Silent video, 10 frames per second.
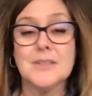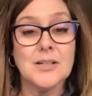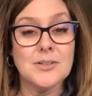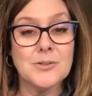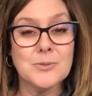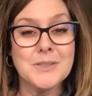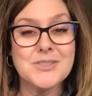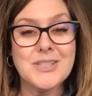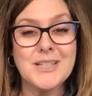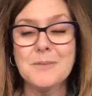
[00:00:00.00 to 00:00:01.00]
Uncle
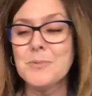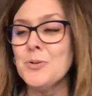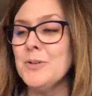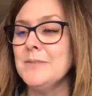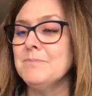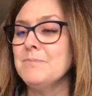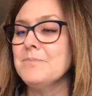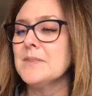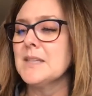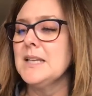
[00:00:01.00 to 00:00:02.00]
Richie kept going.
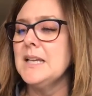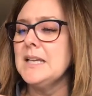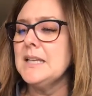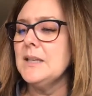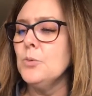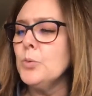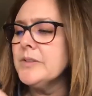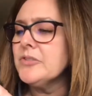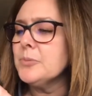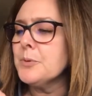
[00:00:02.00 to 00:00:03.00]
He
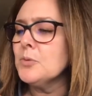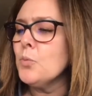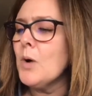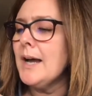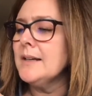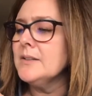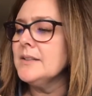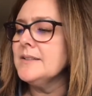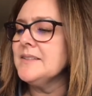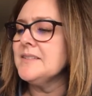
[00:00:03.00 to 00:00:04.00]
whispered wild
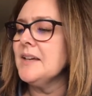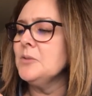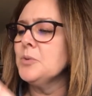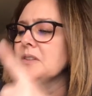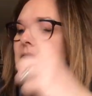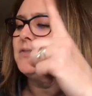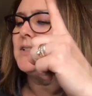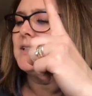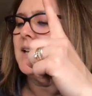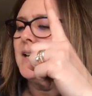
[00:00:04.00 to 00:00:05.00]
and said with
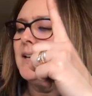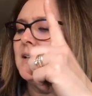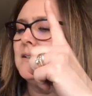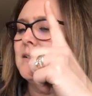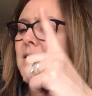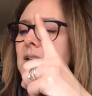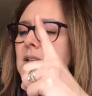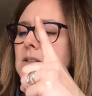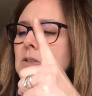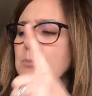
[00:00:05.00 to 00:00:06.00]
lifted hand,
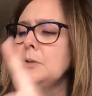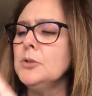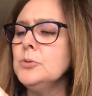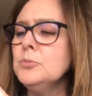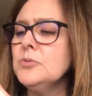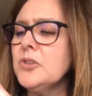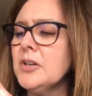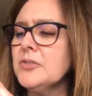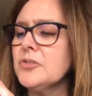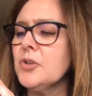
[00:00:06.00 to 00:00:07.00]
doubloons
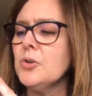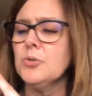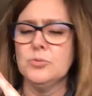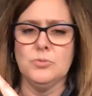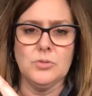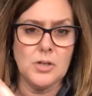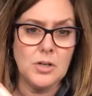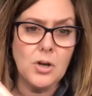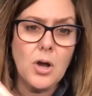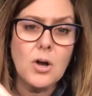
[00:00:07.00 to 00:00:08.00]
are sown
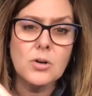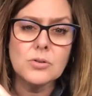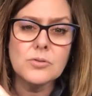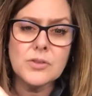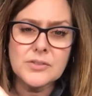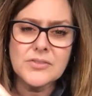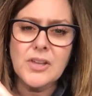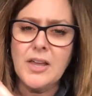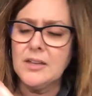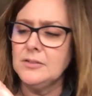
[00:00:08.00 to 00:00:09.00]
along the
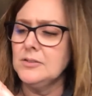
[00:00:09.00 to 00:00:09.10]
sand.